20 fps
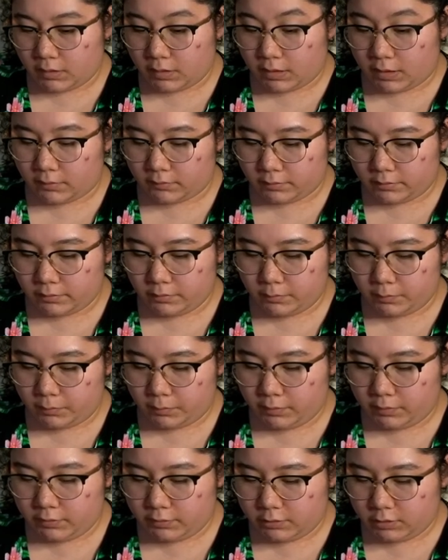arrow
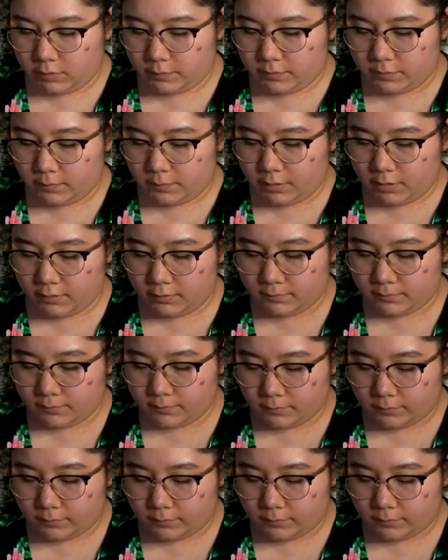point shapes I made,